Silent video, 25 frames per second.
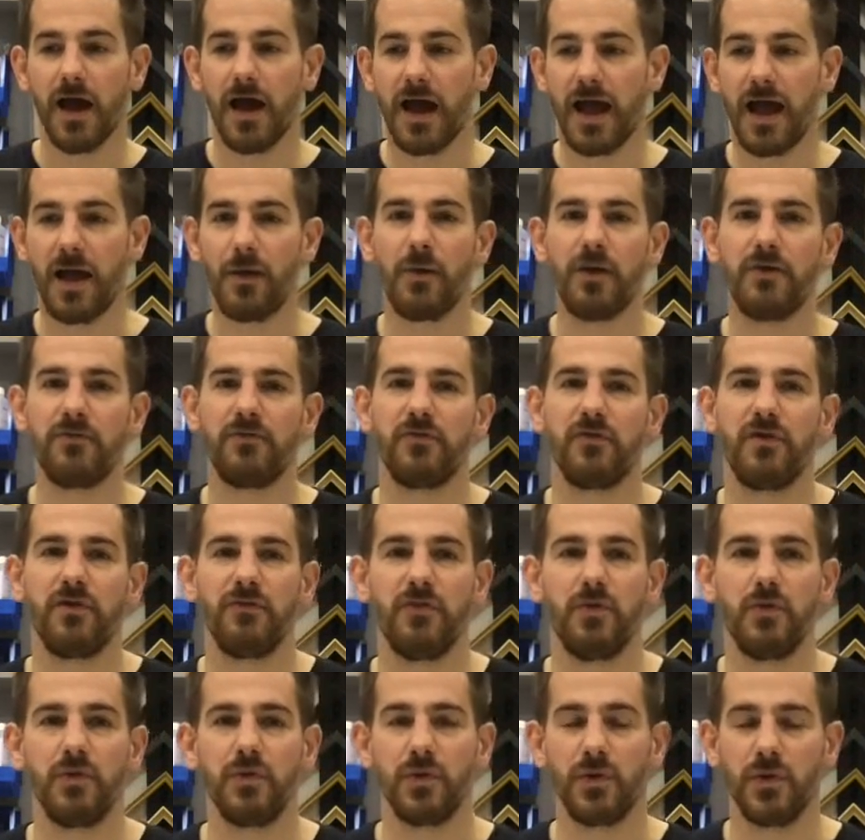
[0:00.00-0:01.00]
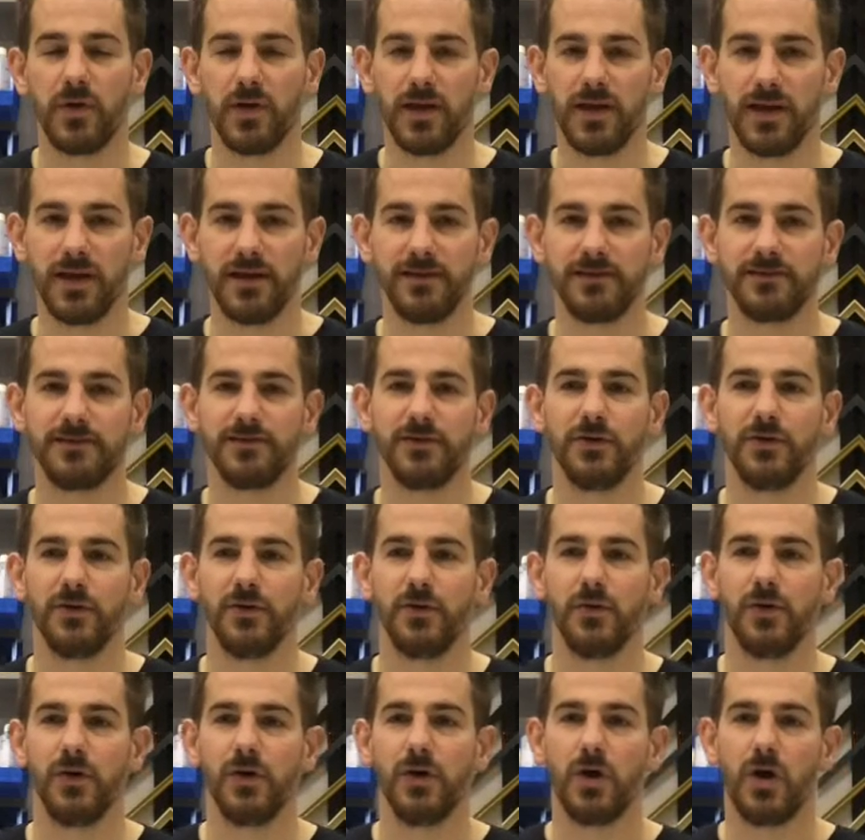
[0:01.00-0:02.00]
However, if you're doing an
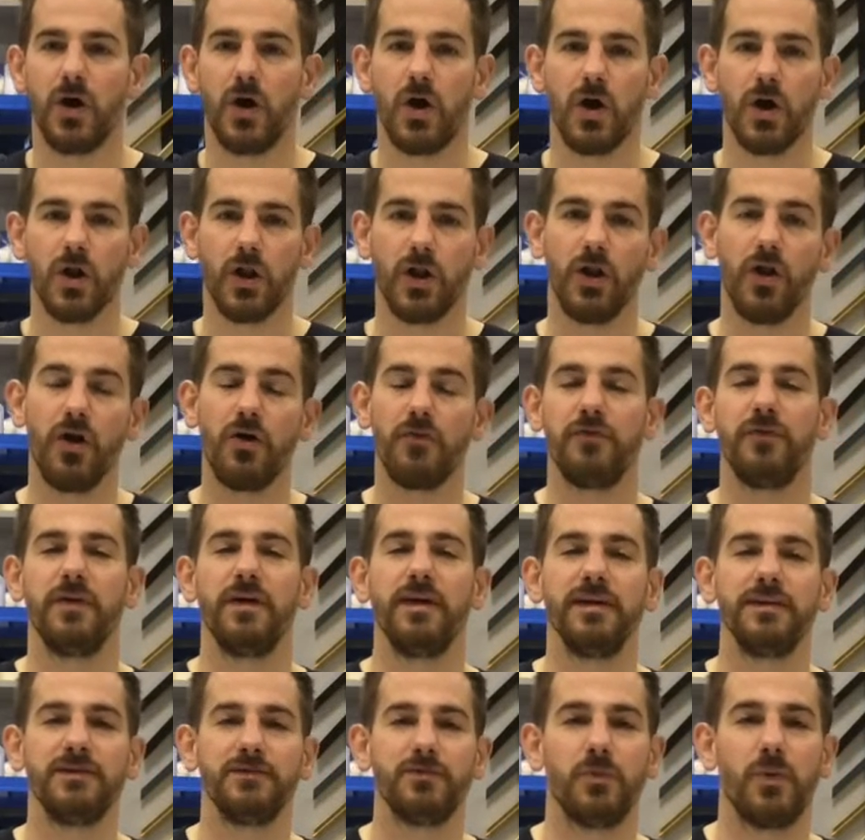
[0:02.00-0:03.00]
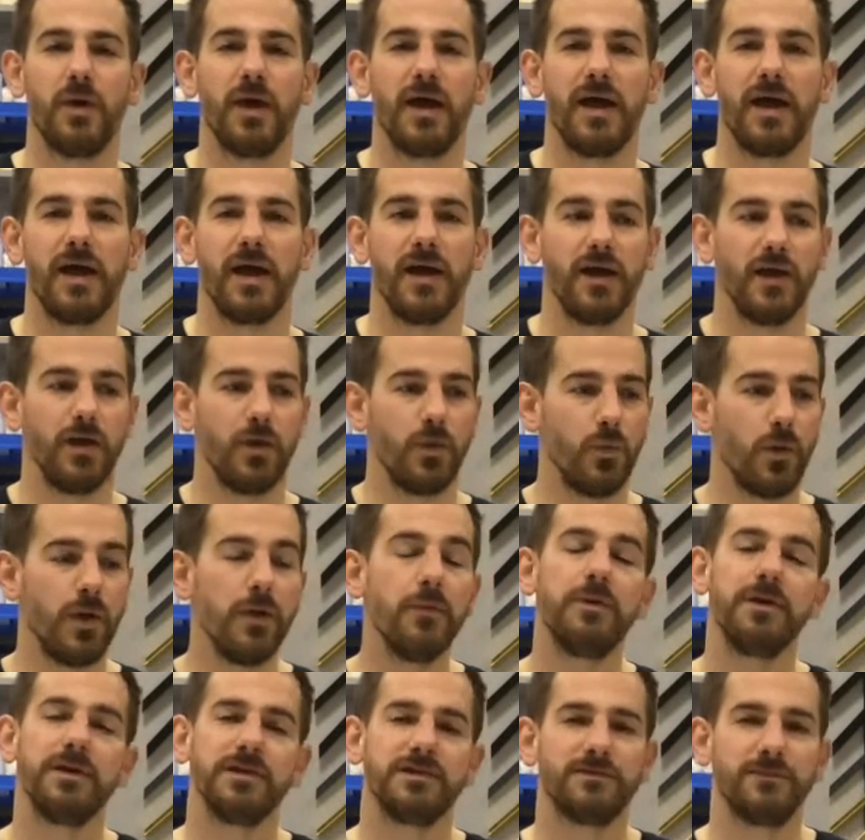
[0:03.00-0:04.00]
install on an office where we
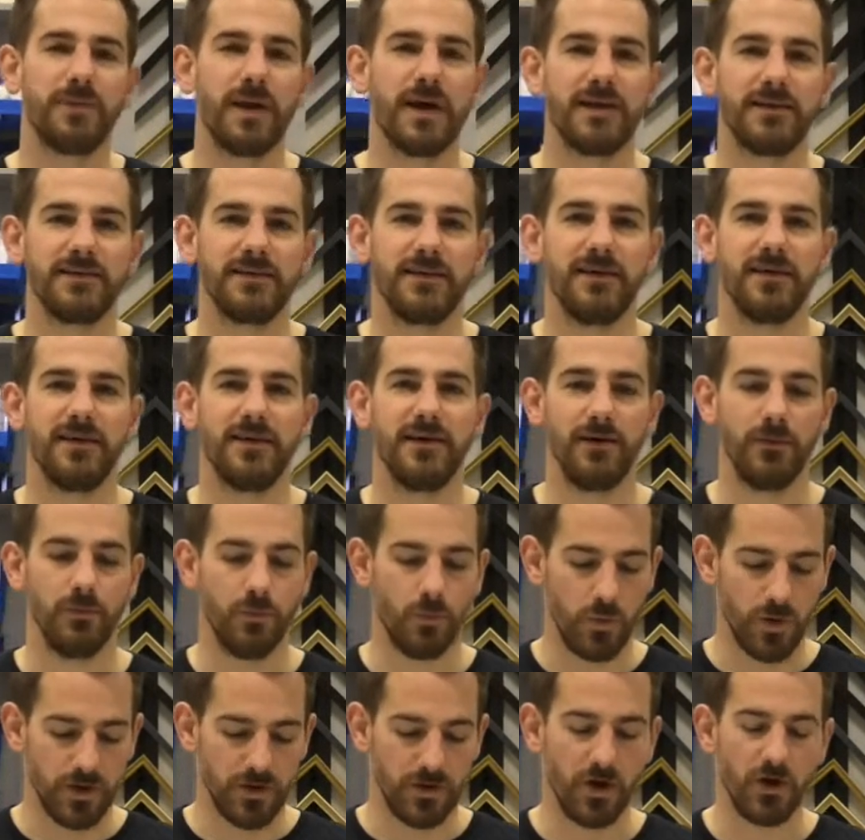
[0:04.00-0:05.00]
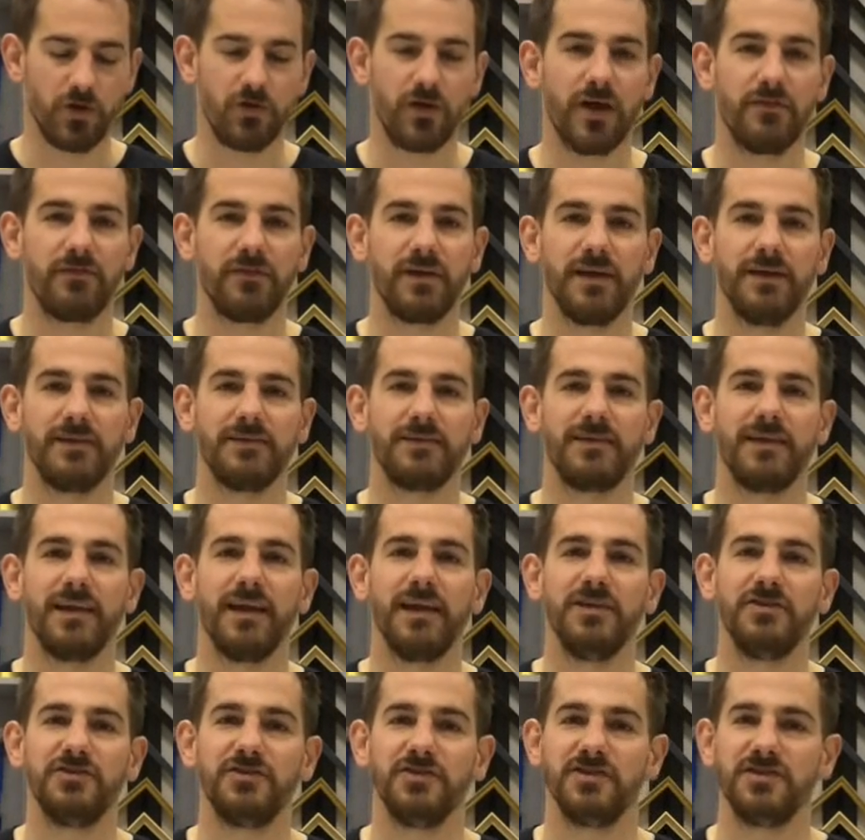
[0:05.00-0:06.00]
would expect our window graphic
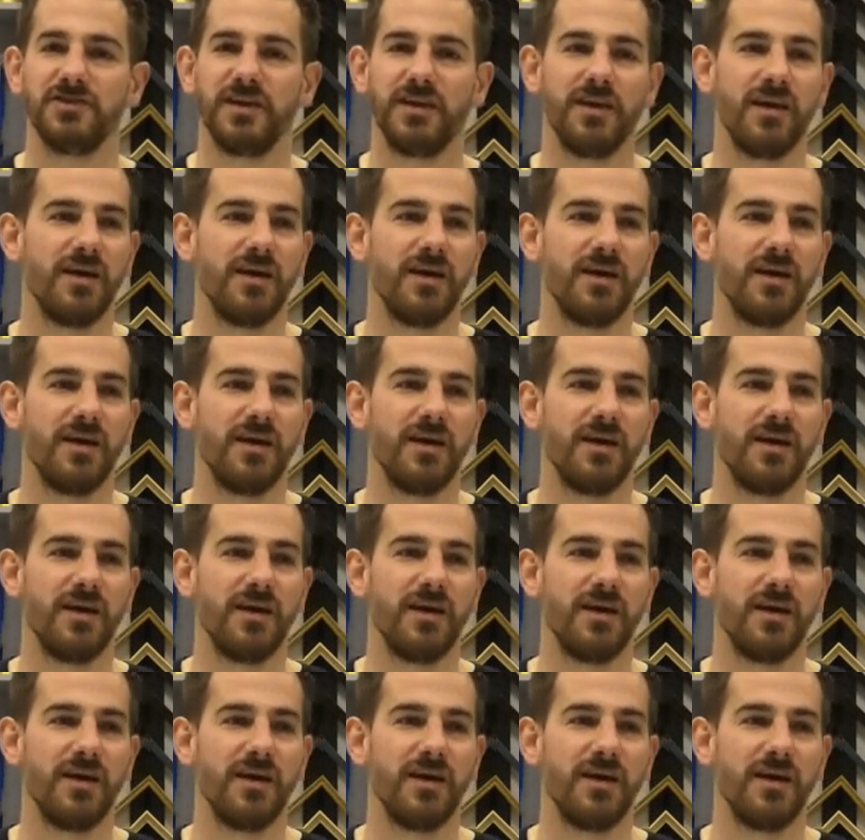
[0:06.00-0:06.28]
installation to